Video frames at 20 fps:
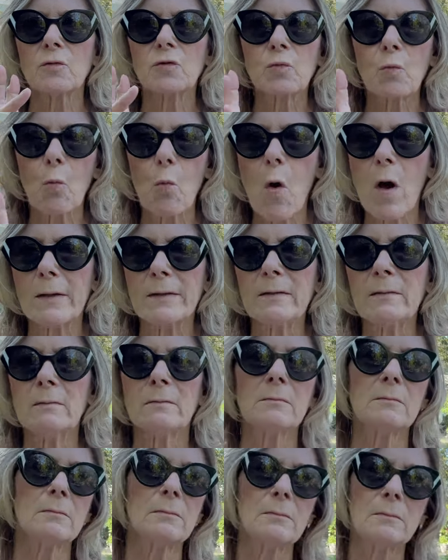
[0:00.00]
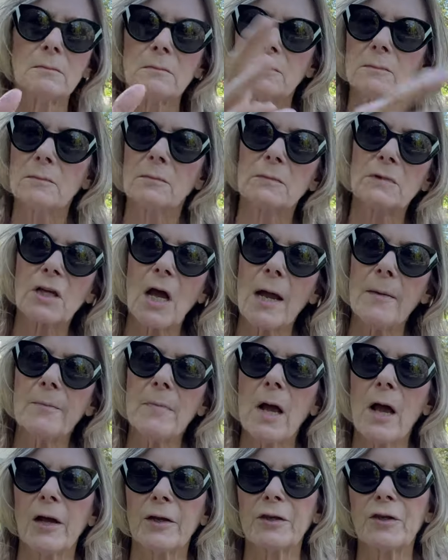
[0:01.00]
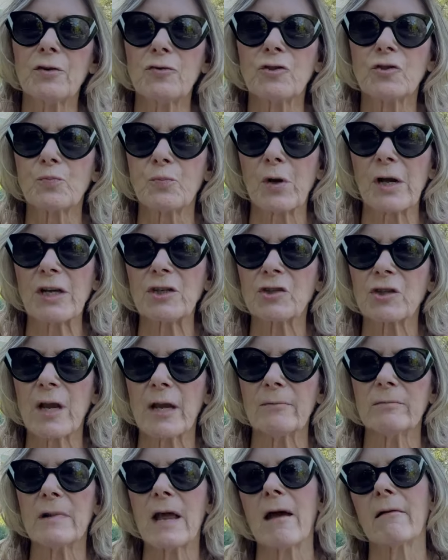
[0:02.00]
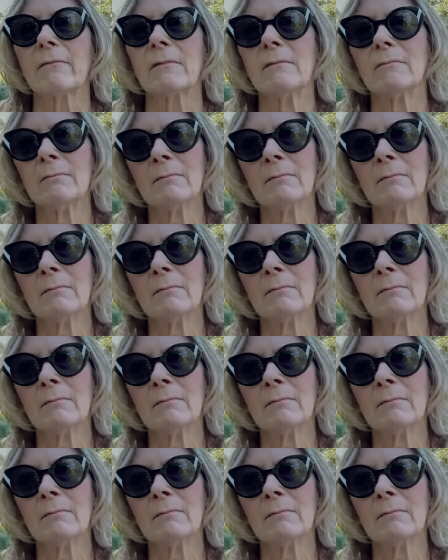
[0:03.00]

One time, a huge branch came down.